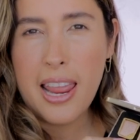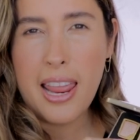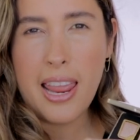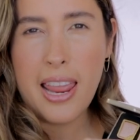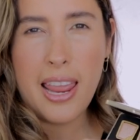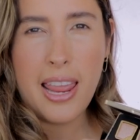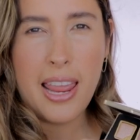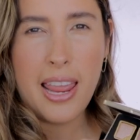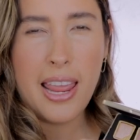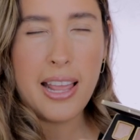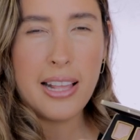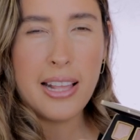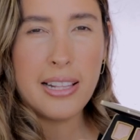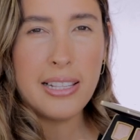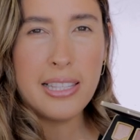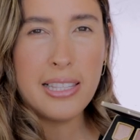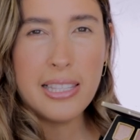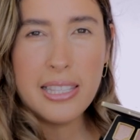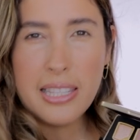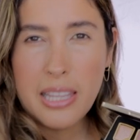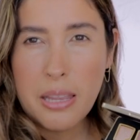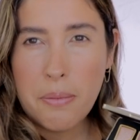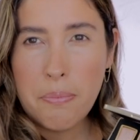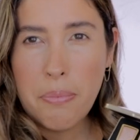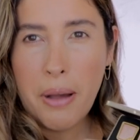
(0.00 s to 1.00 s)
a
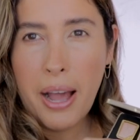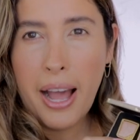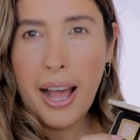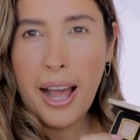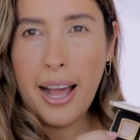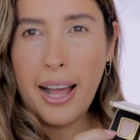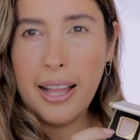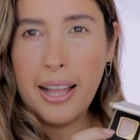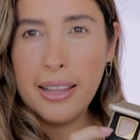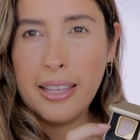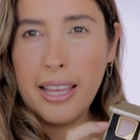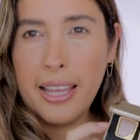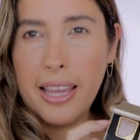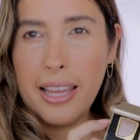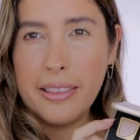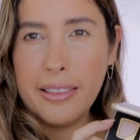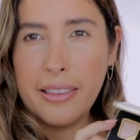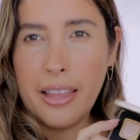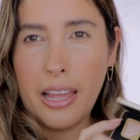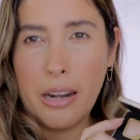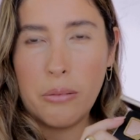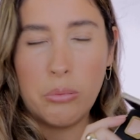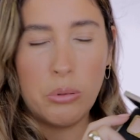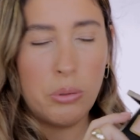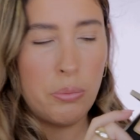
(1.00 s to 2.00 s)
Z palette
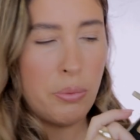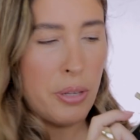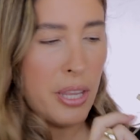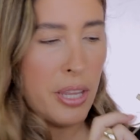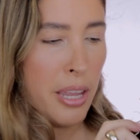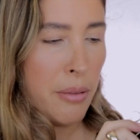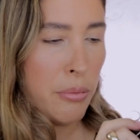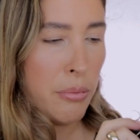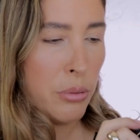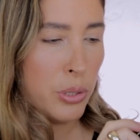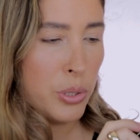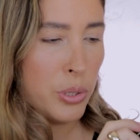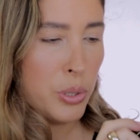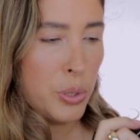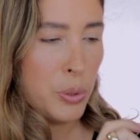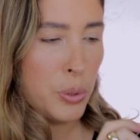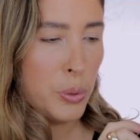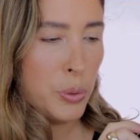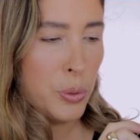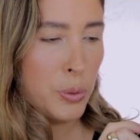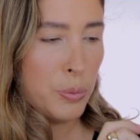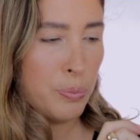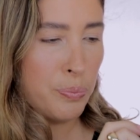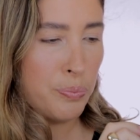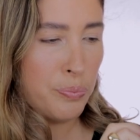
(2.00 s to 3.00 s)
that will be able
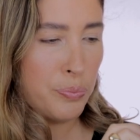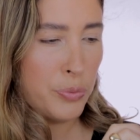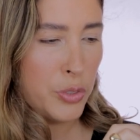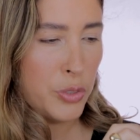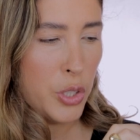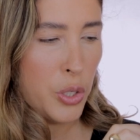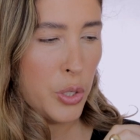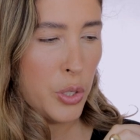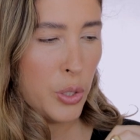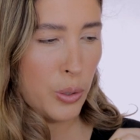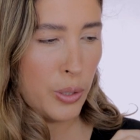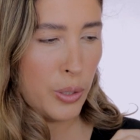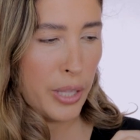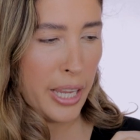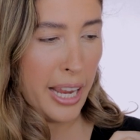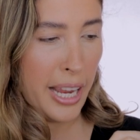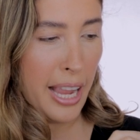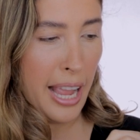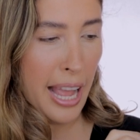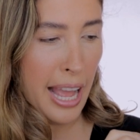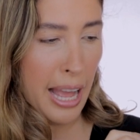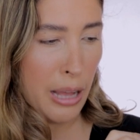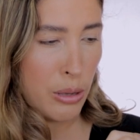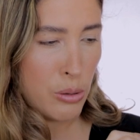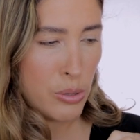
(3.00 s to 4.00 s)
to, you know, like
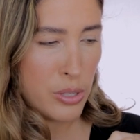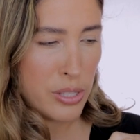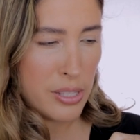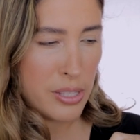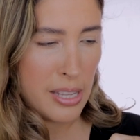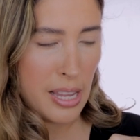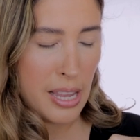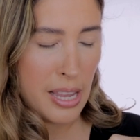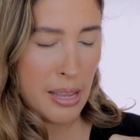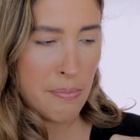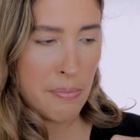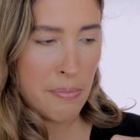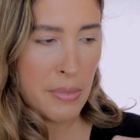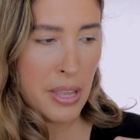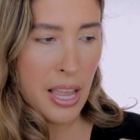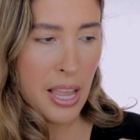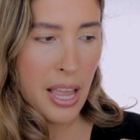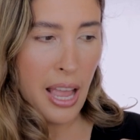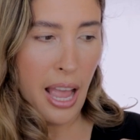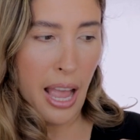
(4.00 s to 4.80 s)
house them.